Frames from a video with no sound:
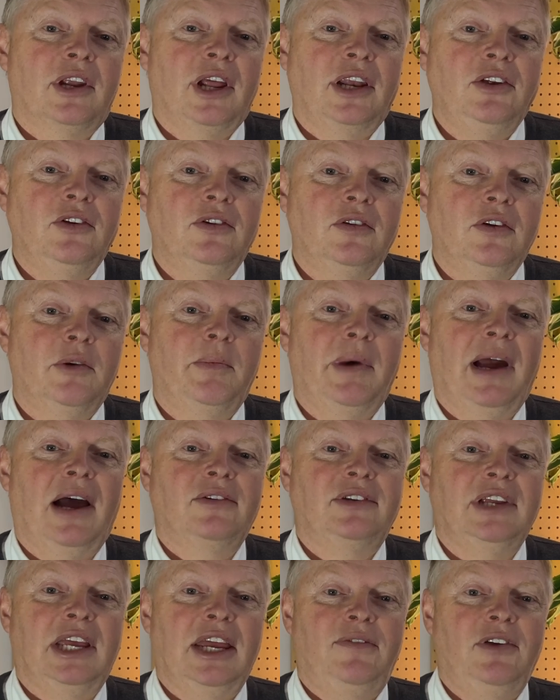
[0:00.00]
can you do
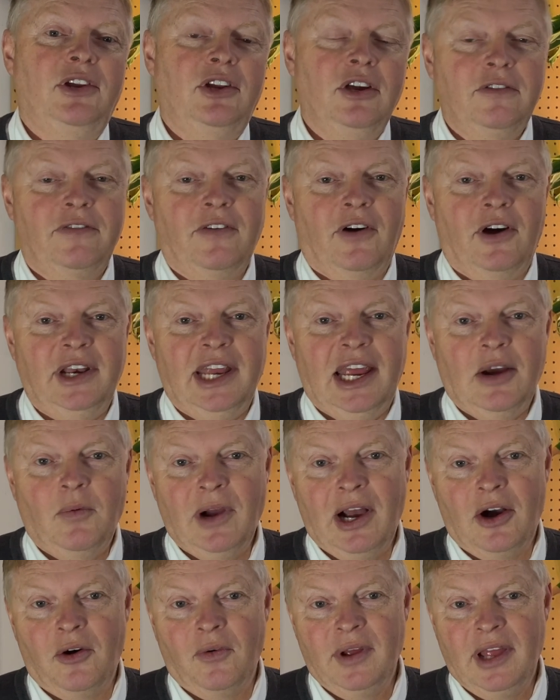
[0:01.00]
about it if you do find it?
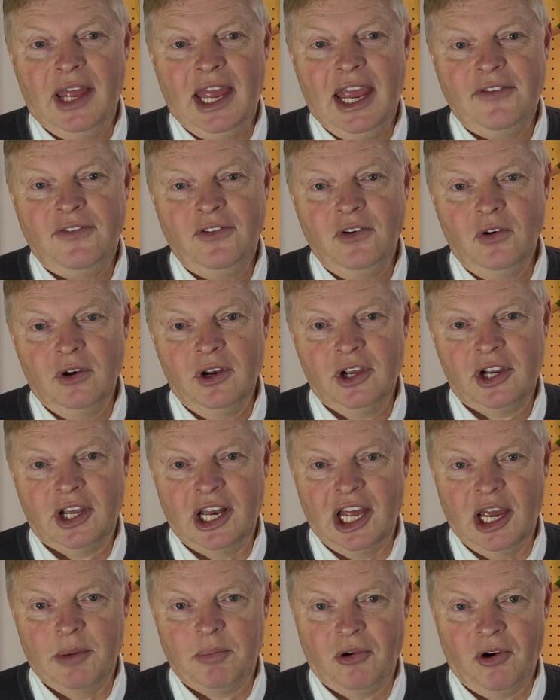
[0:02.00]
Well, if you're
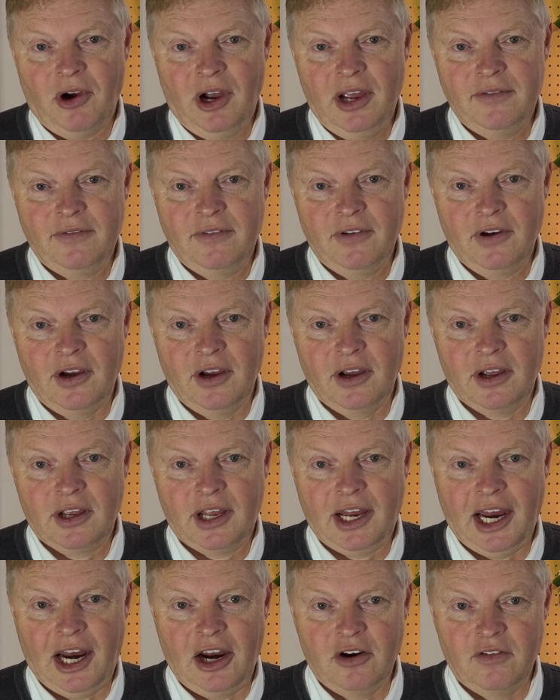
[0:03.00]
looking at a private
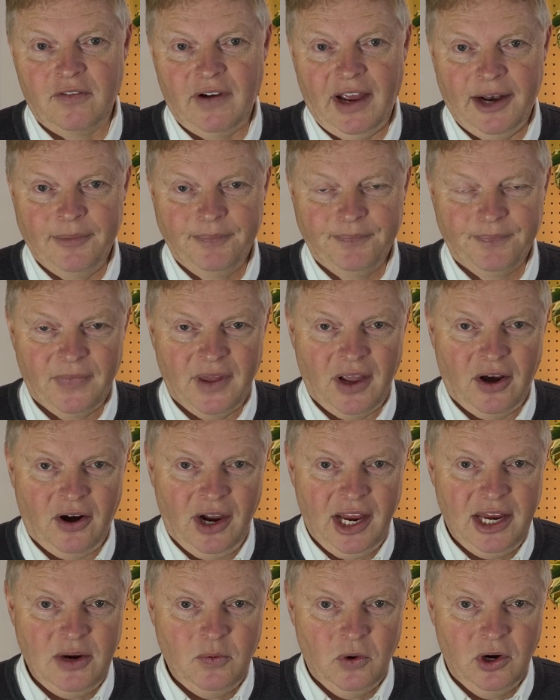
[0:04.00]
caravan,
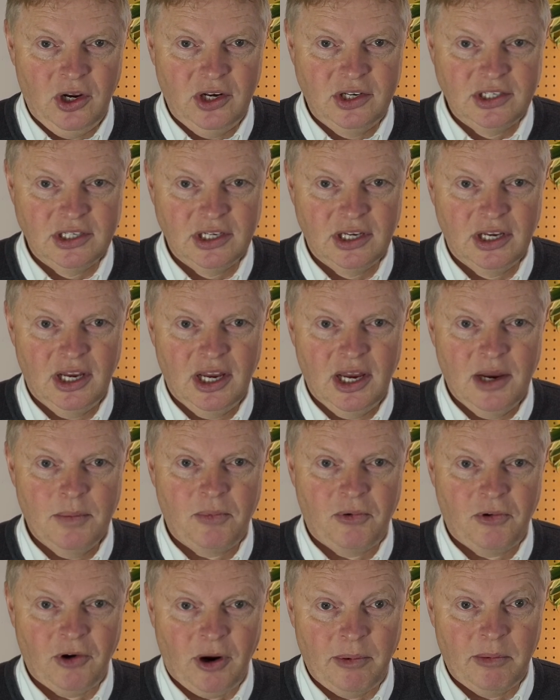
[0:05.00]
I would
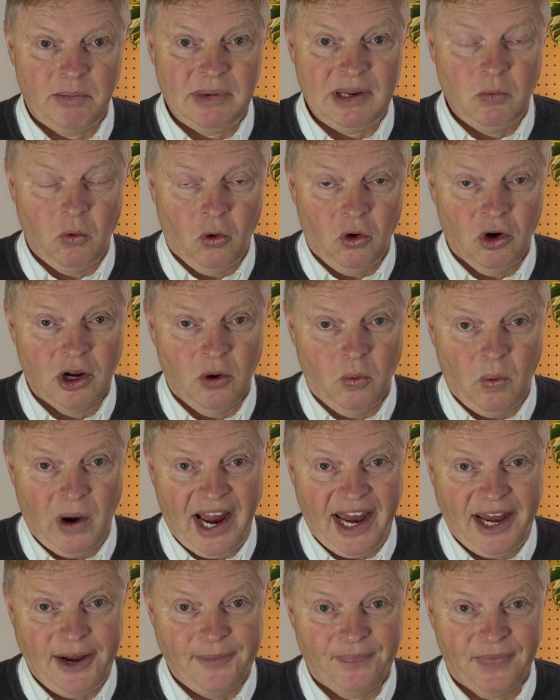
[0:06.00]
probably walk
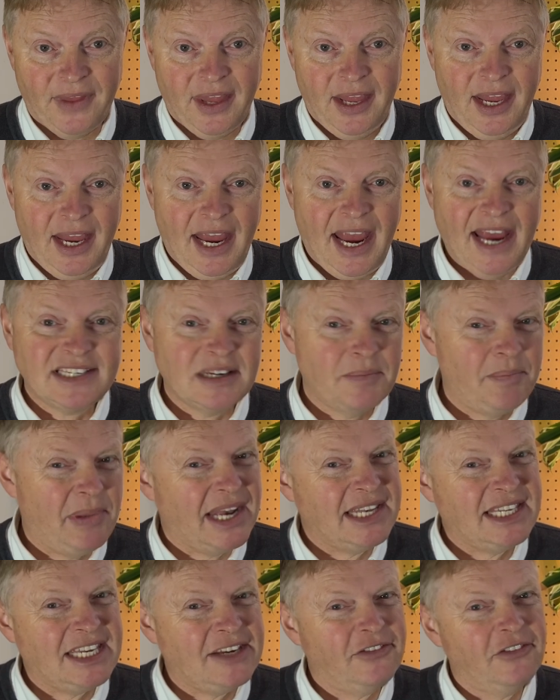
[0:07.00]
away. It's a
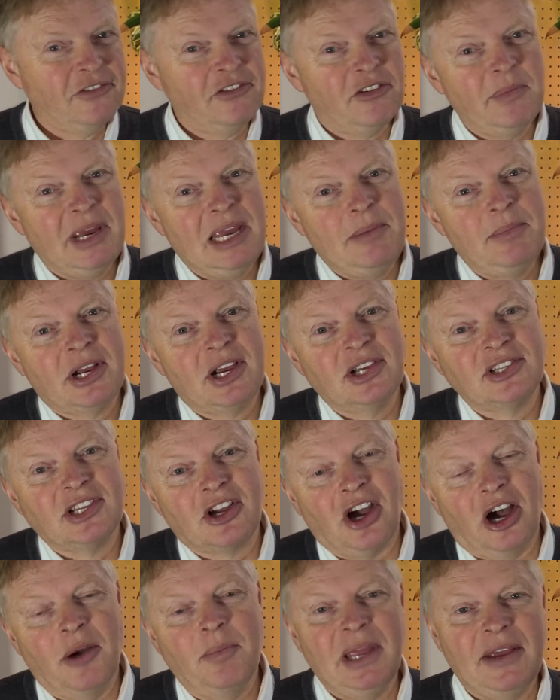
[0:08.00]
bit different for me because I've
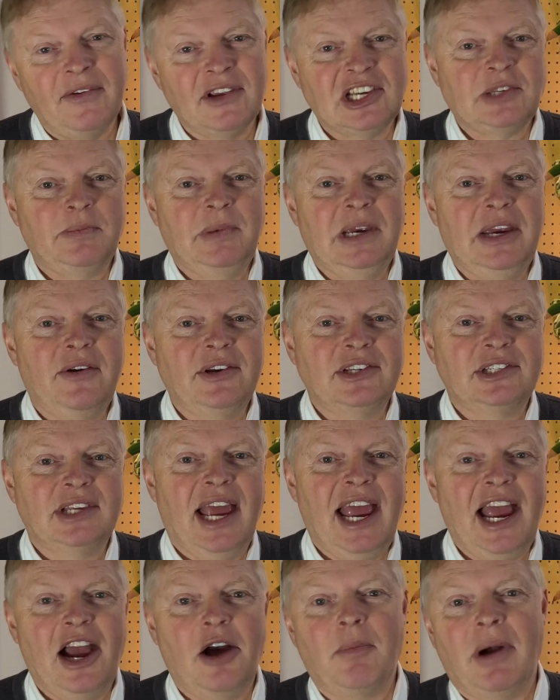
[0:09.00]
got a bit of experience to
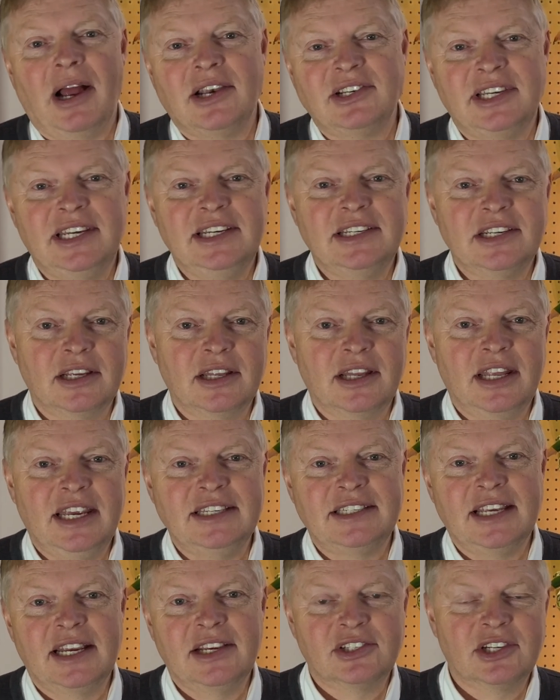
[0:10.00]
how much
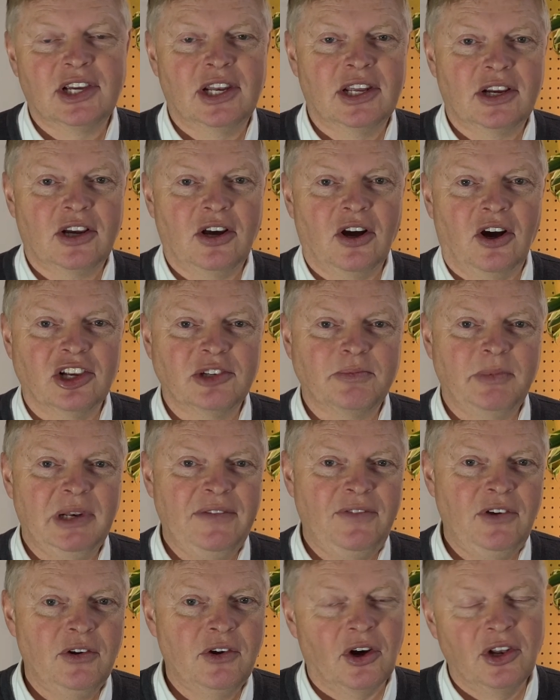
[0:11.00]
these things are going to cost. But
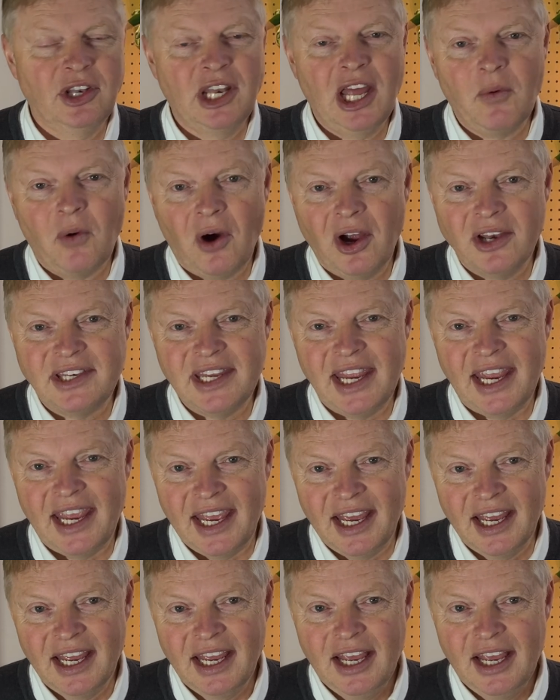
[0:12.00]
if you've got no idea,